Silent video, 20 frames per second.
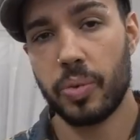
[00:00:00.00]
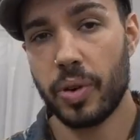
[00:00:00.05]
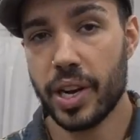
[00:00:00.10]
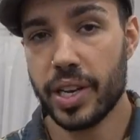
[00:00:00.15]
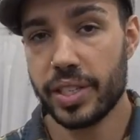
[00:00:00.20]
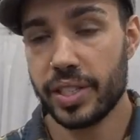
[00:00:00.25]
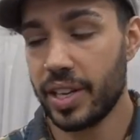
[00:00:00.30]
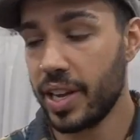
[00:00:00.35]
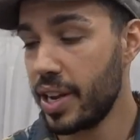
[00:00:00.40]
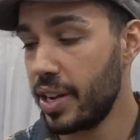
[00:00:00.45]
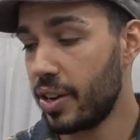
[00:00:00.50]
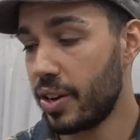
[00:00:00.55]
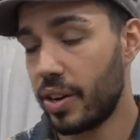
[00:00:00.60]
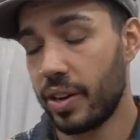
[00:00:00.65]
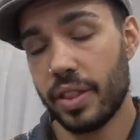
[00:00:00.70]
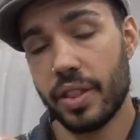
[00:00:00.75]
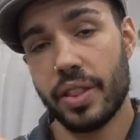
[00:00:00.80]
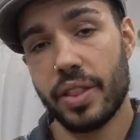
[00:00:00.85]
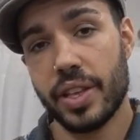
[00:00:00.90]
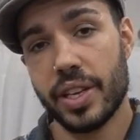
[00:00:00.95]
The price
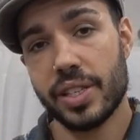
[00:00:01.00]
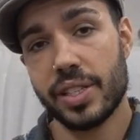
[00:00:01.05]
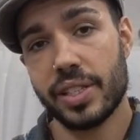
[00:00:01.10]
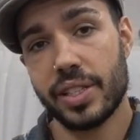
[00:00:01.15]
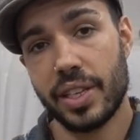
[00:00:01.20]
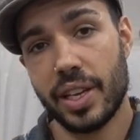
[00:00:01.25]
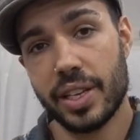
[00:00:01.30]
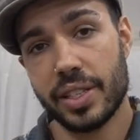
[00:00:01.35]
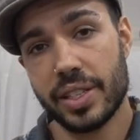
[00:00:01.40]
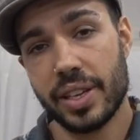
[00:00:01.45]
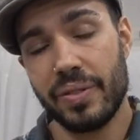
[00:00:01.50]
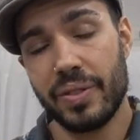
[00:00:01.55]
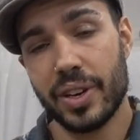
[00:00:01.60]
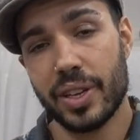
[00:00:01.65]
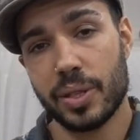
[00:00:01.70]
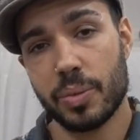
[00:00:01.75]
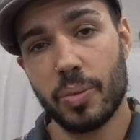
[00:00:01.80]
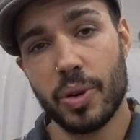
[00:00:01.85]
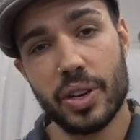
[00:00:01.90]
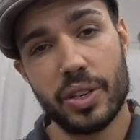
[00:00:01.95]
tag on this, the
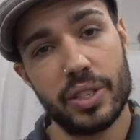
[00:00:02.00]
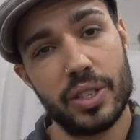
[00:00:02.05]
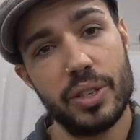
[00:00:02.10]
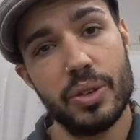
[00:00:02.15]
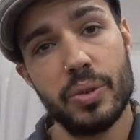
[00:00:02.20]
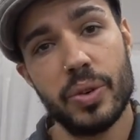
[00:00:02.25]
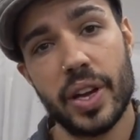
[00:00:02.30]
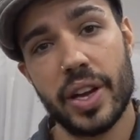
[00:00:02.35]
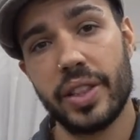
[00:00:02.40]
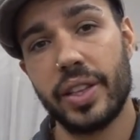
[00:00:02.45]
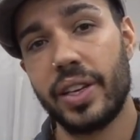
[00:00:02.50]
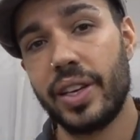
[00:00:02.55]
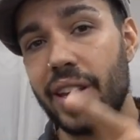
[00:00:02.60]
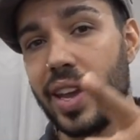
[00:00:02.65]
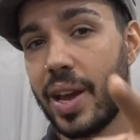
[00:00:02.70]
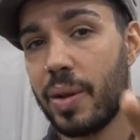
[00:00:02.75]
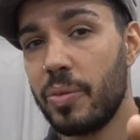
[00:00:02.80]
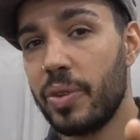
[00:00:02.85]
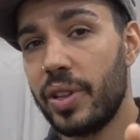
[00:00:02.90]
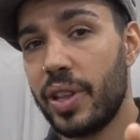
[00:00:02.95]
A7S Mark II,
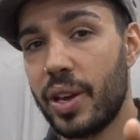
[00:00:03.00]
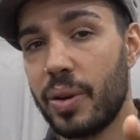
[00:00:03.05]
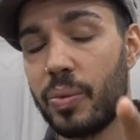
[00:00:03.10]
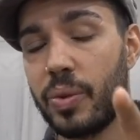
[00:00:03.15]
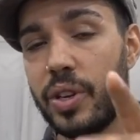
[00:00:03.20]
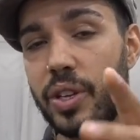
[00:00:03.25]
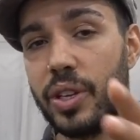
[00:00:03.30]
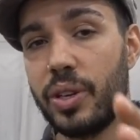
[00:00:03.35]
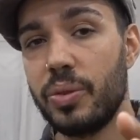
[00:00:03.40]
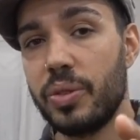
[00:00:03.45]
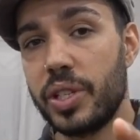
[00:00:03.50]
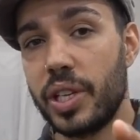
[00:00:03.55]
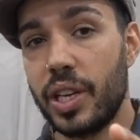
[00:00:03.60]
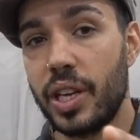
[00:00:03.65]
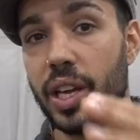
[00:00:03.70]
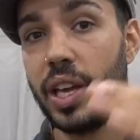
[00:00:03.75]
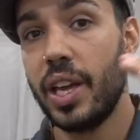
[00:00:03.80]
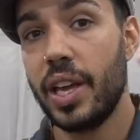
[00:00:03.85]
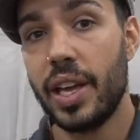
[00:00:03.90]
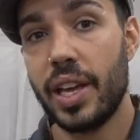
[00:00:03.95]
and the camera that we're
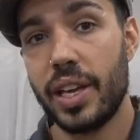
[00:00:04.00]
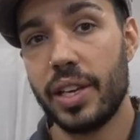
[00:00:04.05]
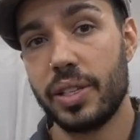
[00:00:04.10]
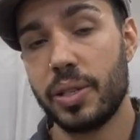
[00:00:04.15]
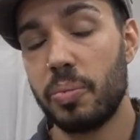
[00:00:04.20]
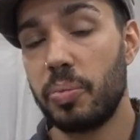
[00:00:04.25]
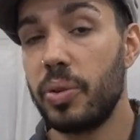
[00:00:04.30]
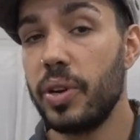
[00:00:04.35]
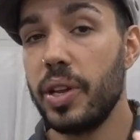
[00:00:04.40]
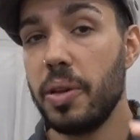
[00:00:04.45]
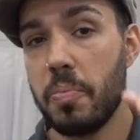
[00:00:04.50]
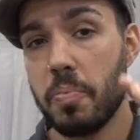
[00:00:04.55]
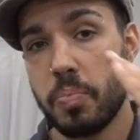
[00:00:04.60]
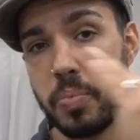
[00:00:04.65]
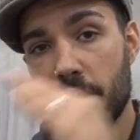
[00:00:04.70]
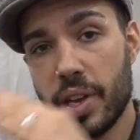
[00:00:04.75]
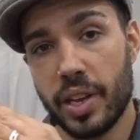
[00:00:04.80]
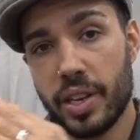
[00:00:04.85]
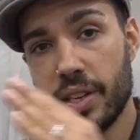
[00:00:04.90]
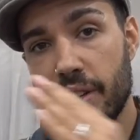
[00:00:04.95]
using is a
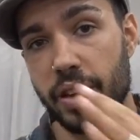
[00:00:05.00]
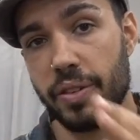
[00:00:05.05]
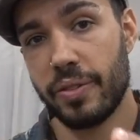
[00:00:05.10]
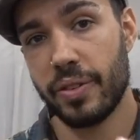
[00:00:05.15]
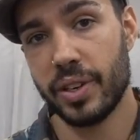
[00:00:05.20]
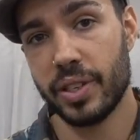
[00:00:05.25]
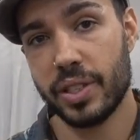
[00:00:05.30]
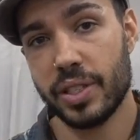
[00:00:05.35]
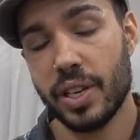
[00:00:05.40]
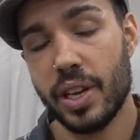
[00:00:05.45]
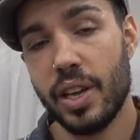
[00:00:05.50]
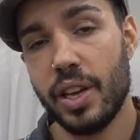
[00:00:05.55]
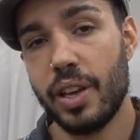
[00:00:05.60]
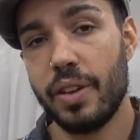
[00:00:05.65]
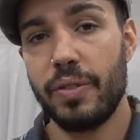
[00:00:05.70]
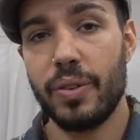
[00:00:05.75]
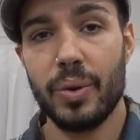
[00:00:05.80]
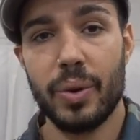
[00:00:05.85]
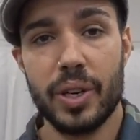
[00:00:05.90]
pretty big difference.